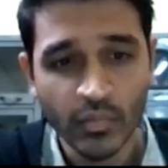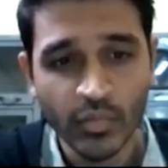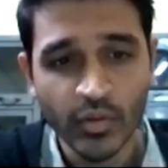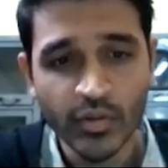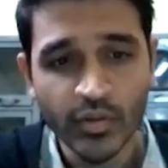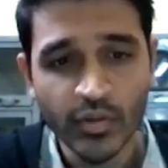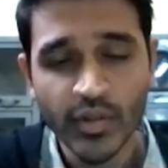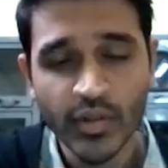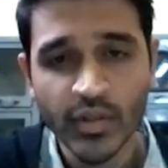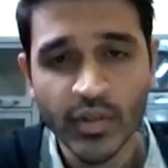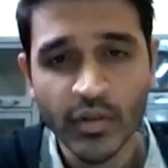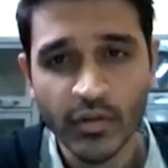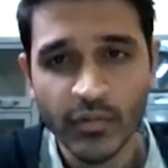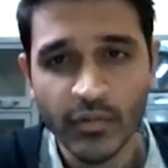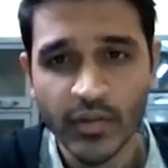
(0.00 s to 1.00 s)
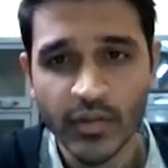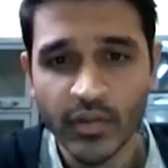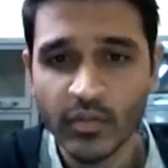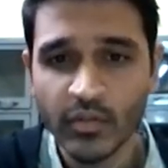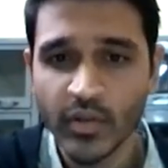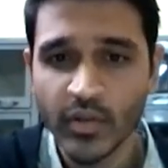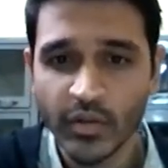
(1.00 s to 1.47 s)
Both ureteric orifices
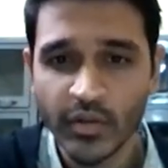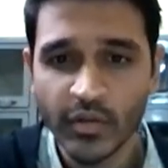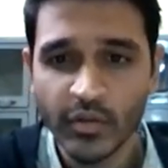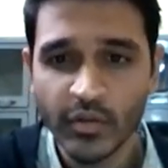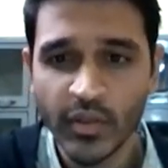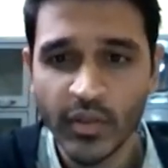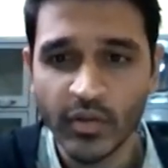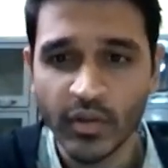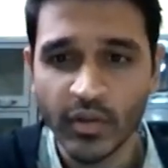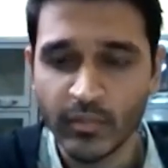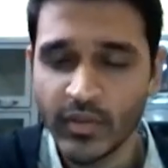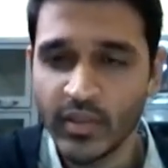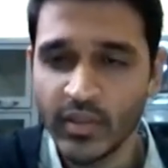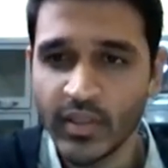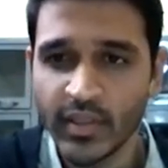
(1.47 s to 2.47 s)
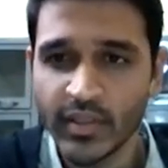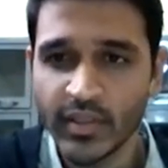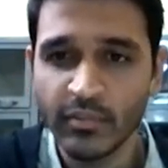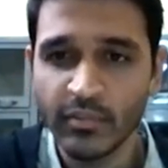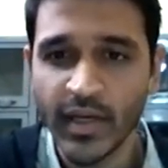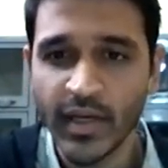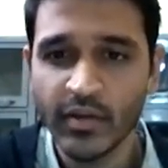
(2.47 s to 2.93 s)
were noted to be normal and the
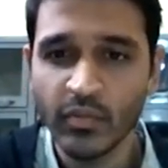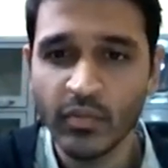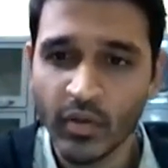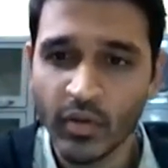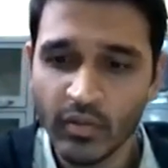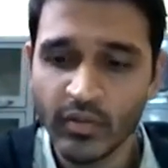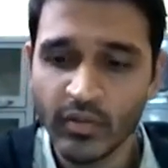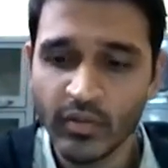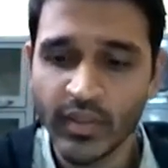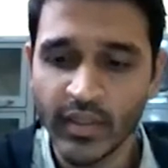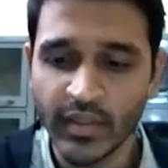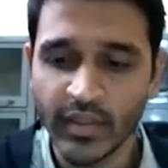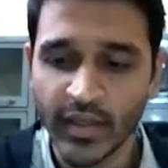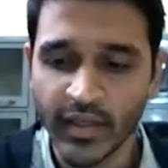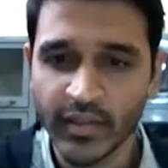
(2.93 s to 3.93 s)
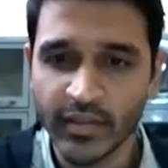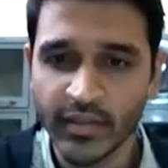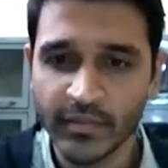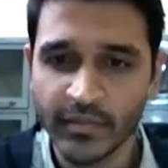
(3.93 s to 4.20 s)
bladder wall was intact.